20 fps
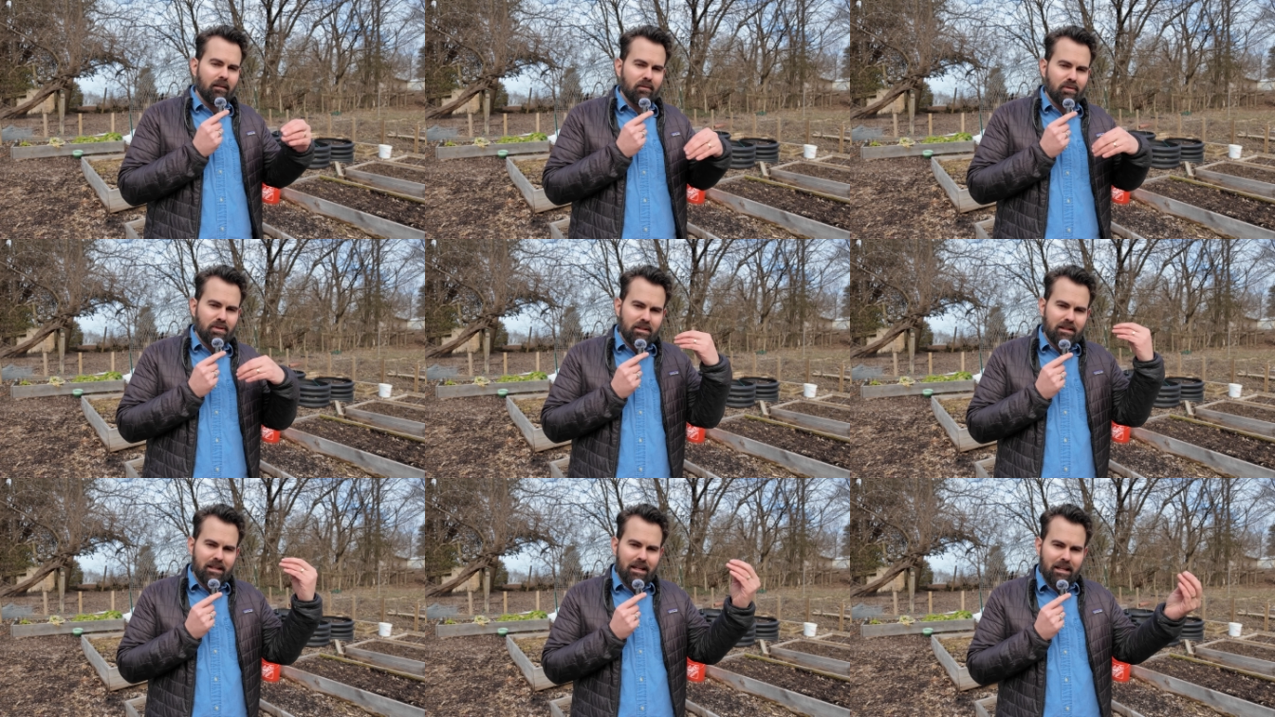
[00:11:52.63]

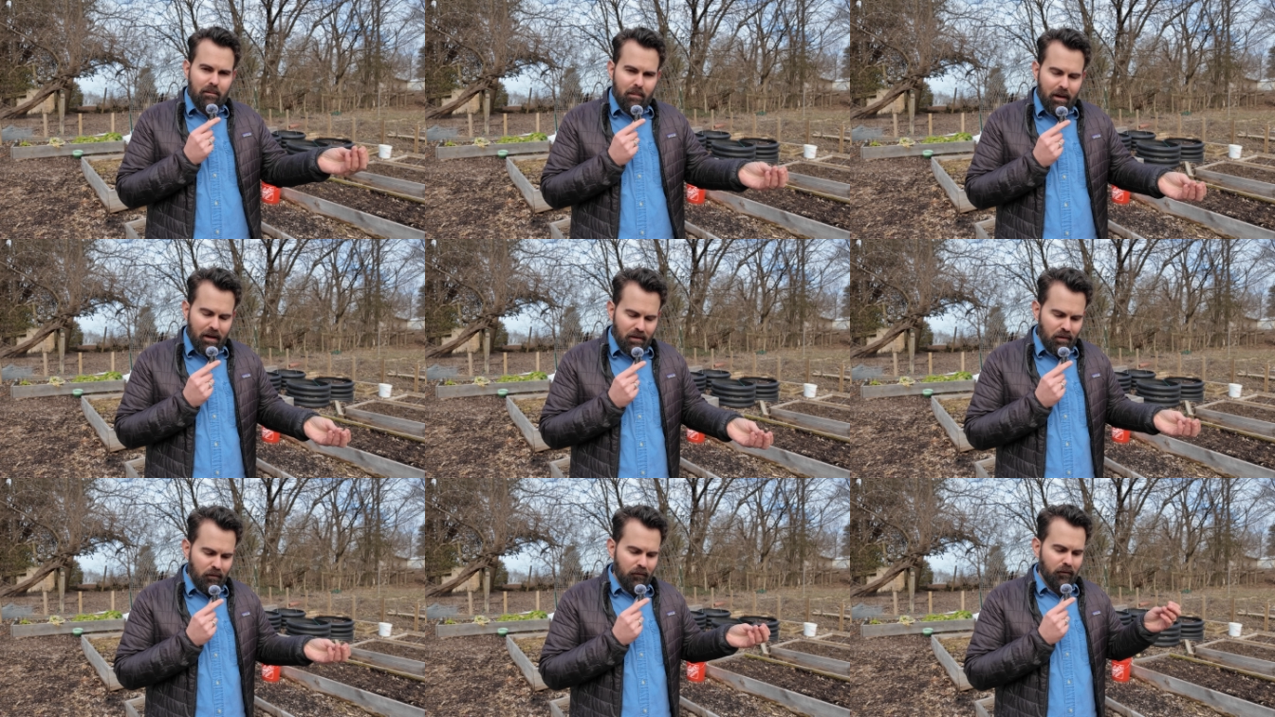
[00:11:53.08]
just think
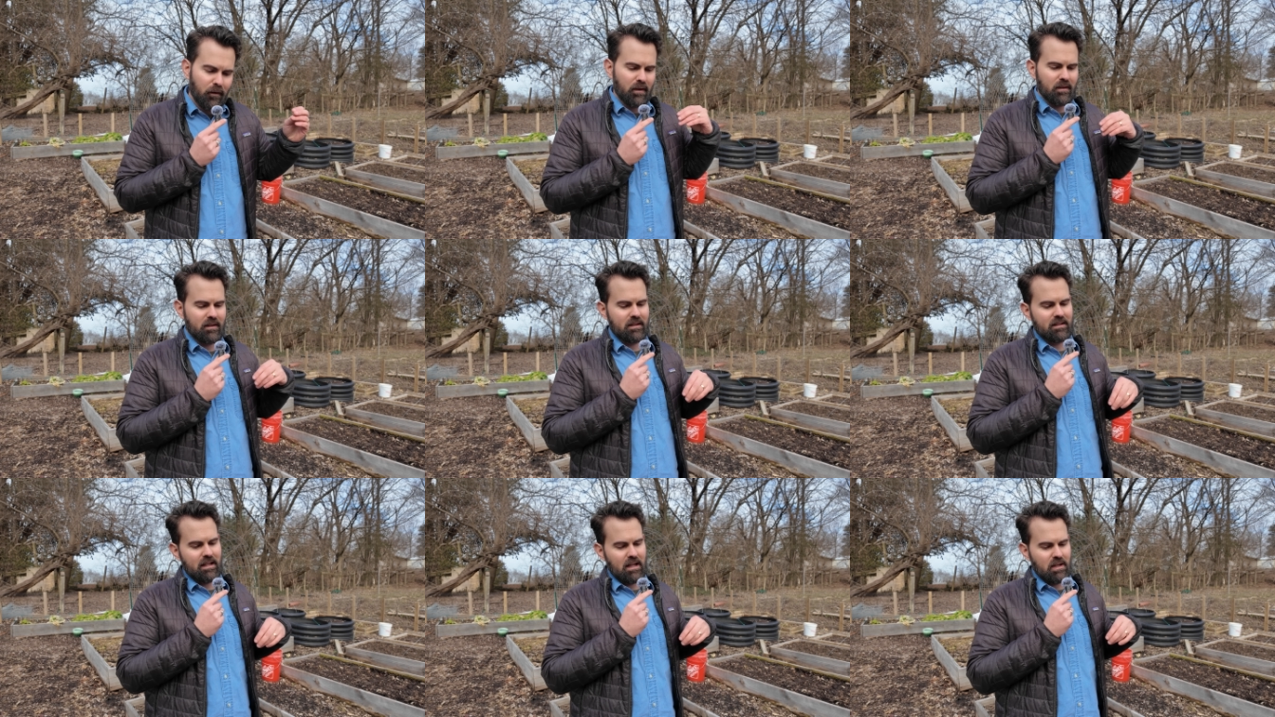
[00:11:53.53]
about your
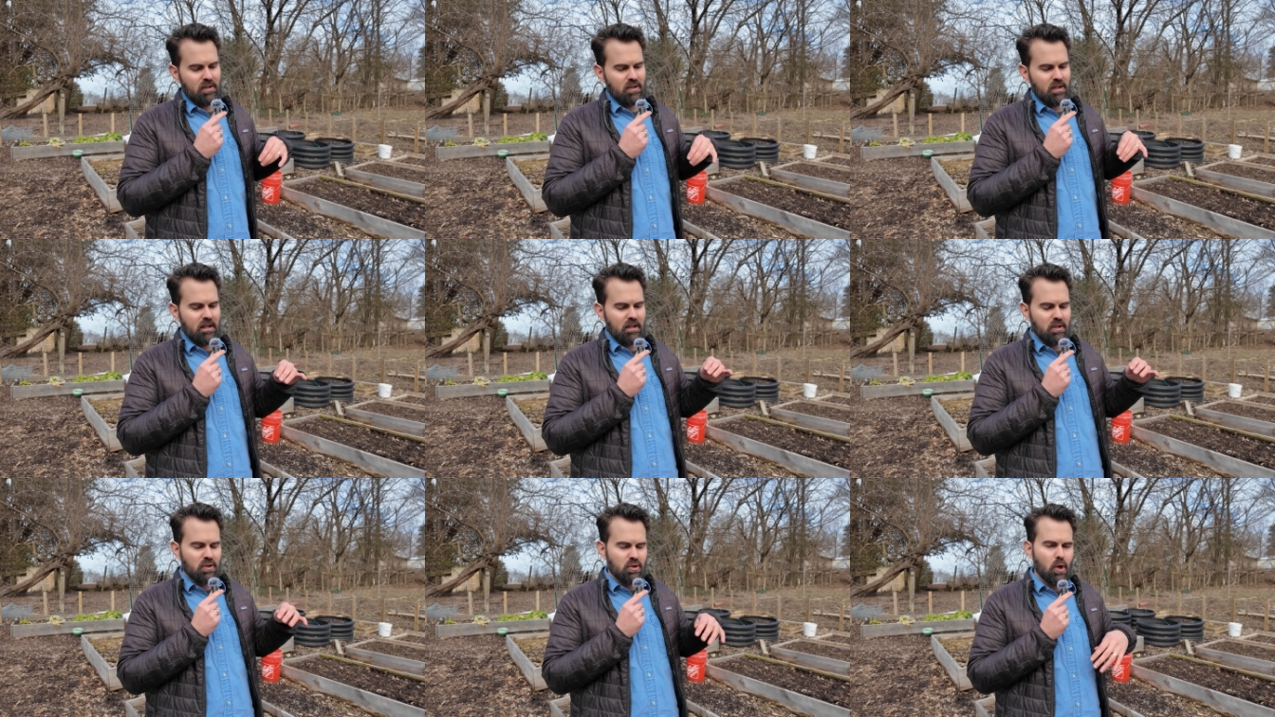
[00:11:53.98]

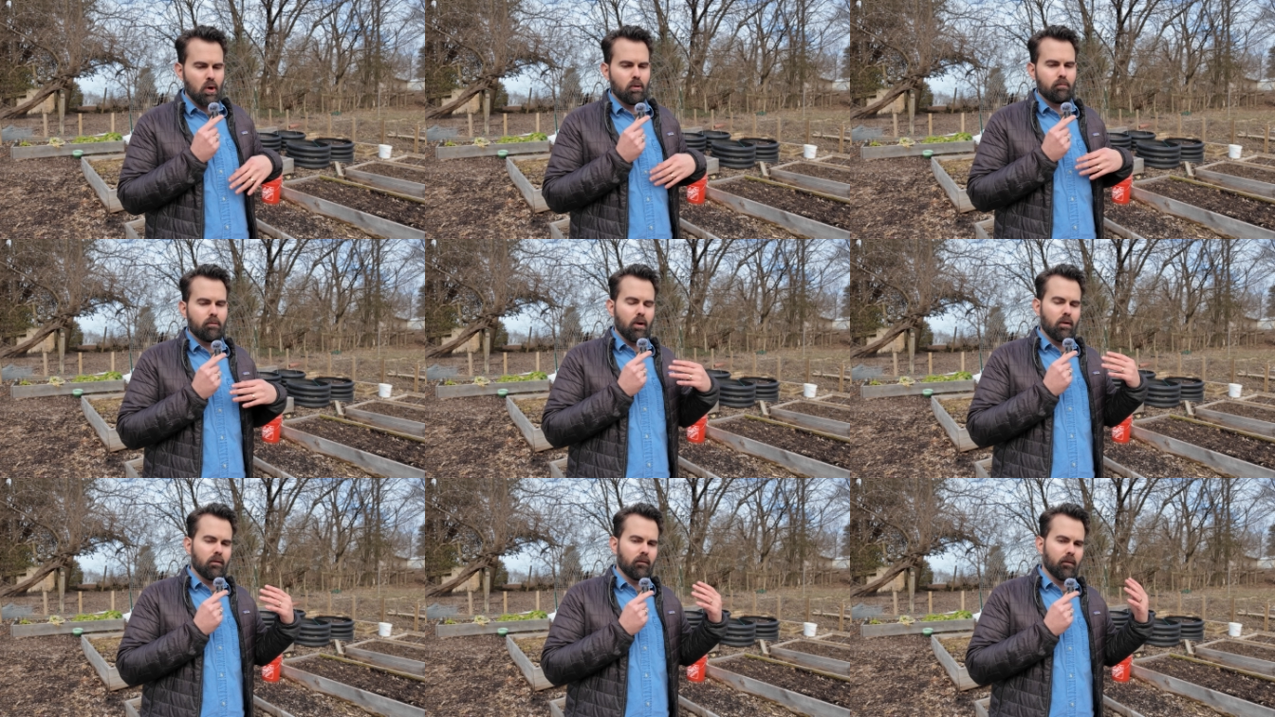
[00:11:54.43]
fertilization and
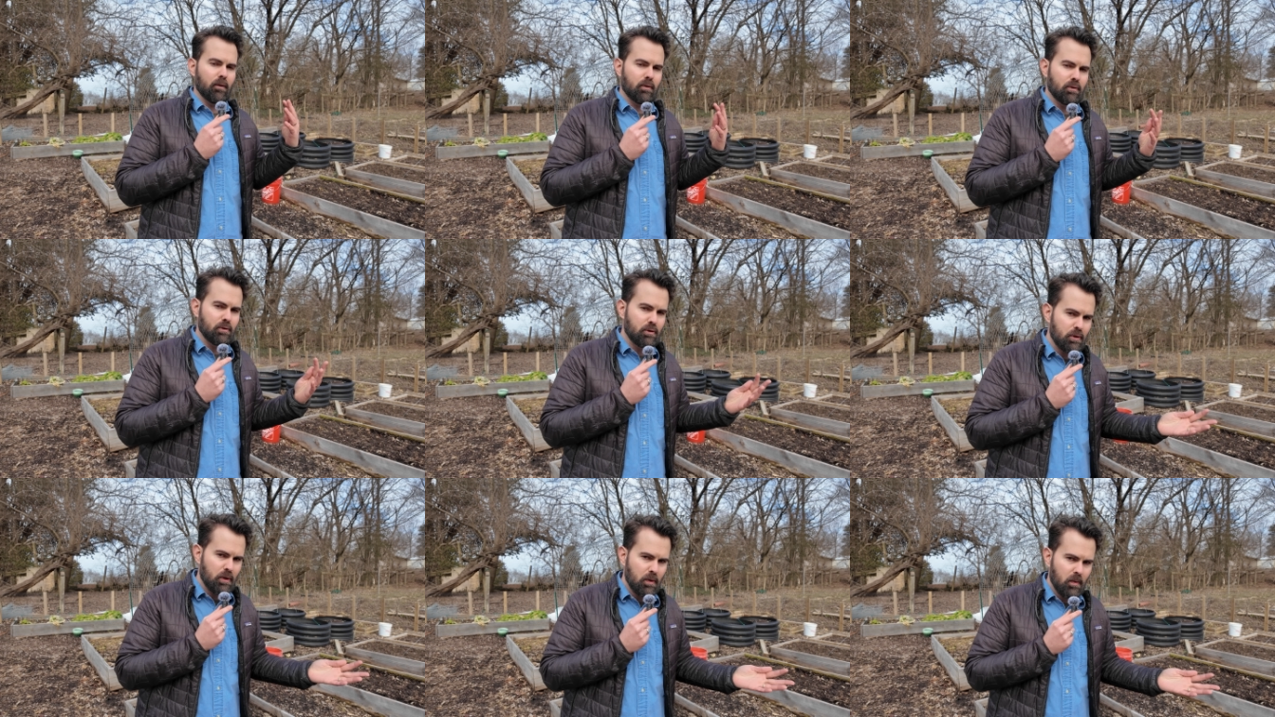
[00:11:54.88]
don't
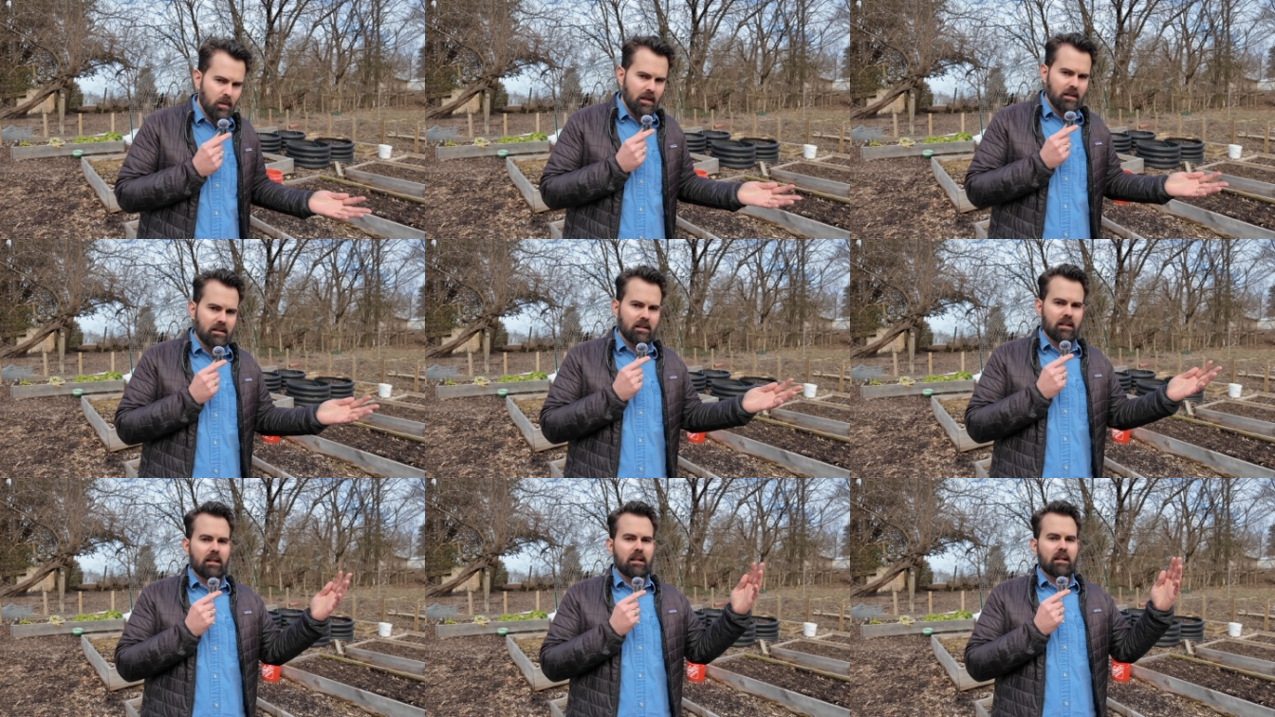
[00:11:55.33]
overdo
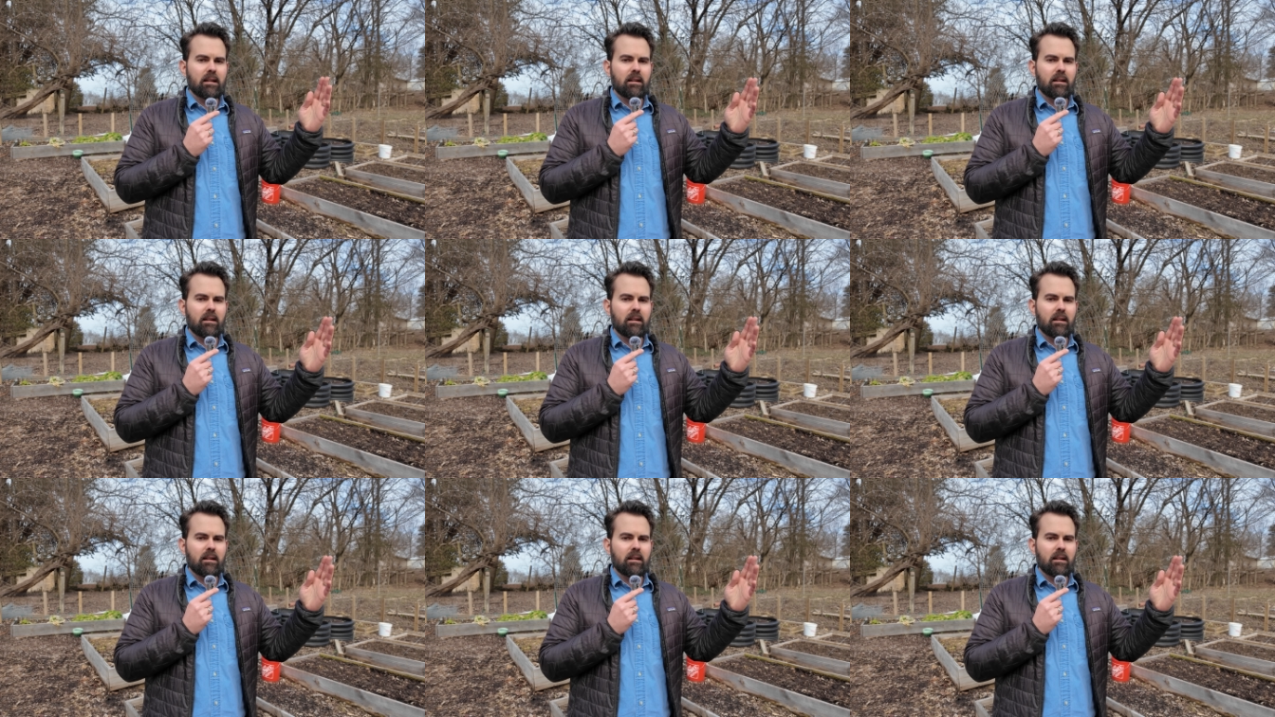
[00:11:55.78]
it.